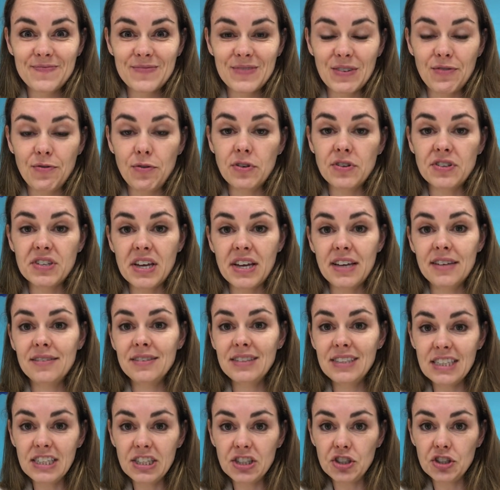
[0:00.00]
If you said
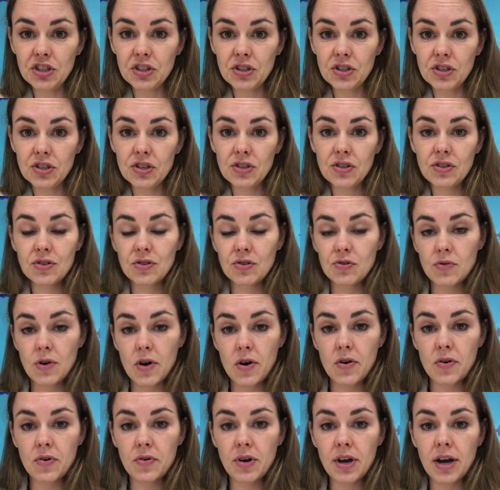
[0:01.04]
teachers,
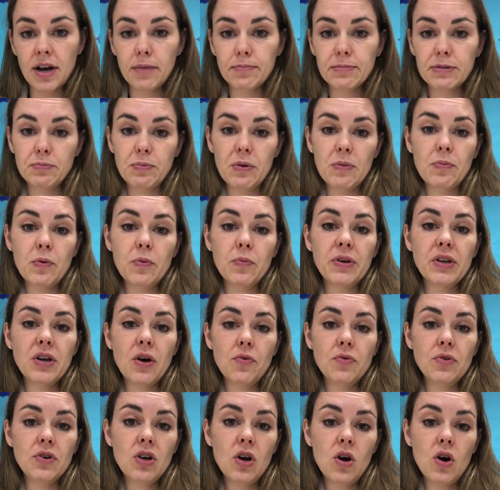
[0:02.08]
grown-ups, people we
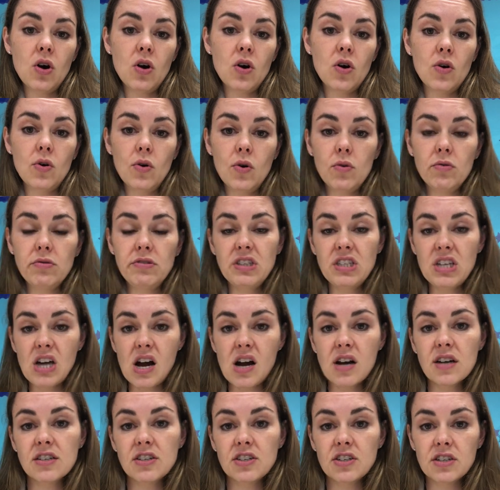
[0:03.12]
don't know,
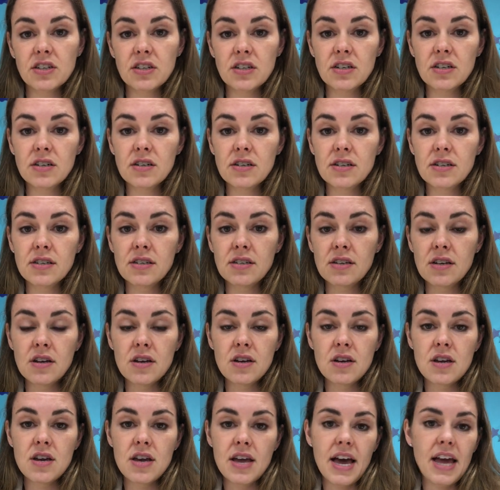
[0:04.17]
doctors,
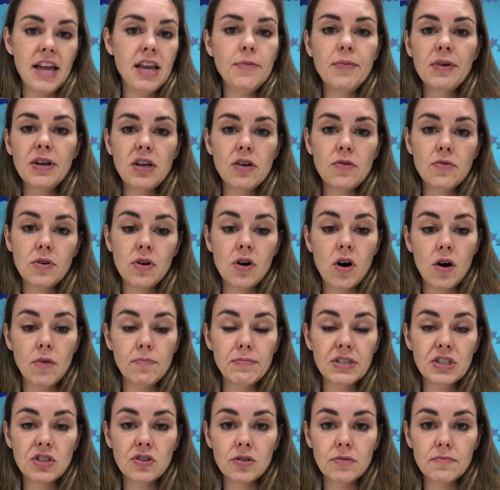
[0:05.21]
anybody you would call
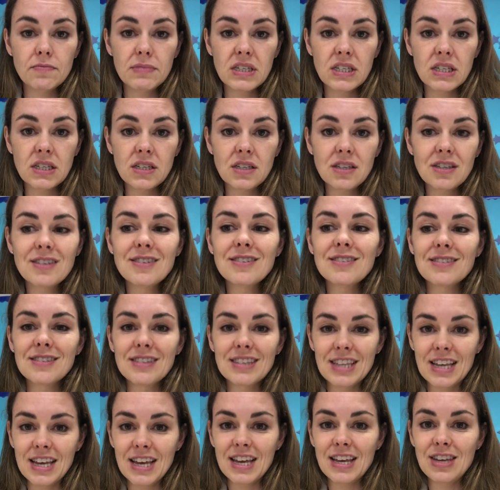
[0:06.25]
Mr. and Mrs.,
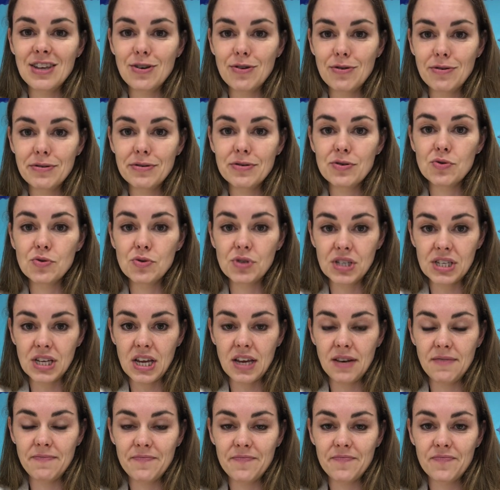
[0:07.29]
they use usted.
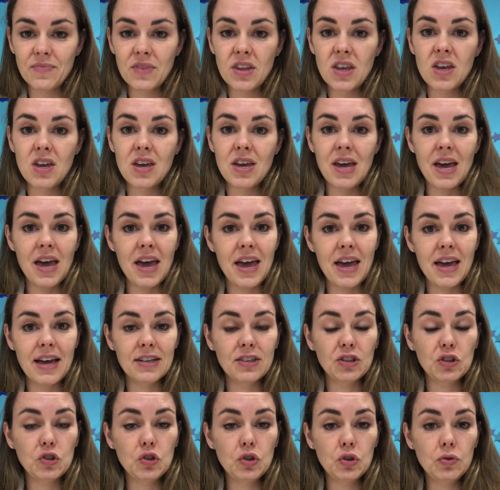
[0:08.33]

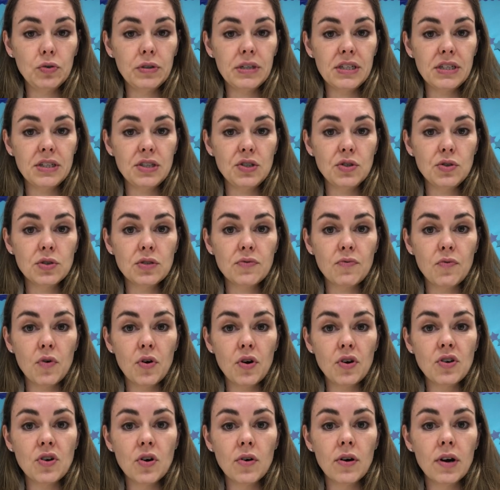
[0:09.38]
And tú is used for
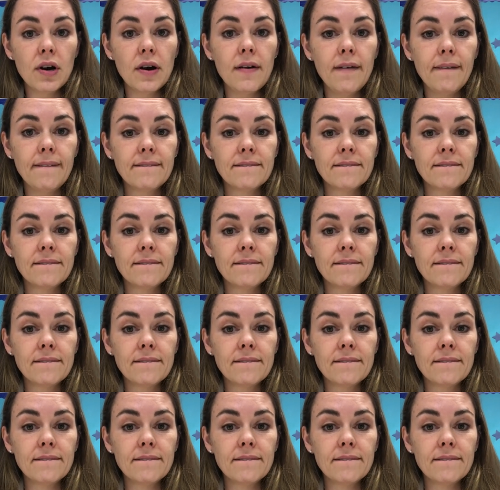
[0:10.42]
your